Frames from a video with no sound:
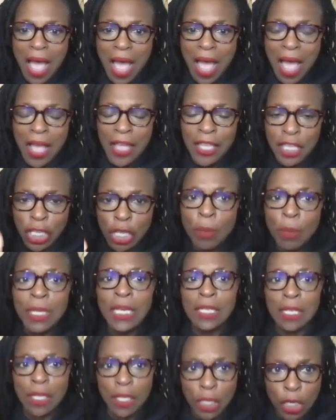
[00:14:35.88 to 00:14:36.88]
a human
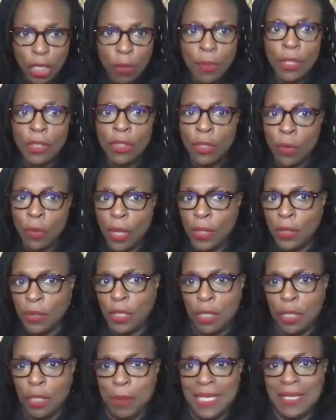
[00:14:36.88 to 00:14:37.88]
is a human through other
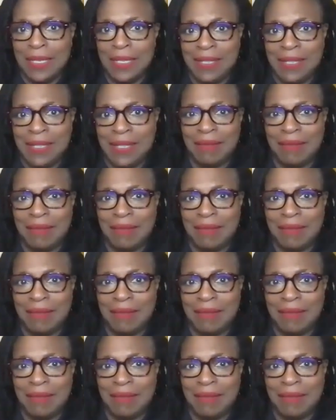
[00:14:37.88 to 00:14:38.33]
humans.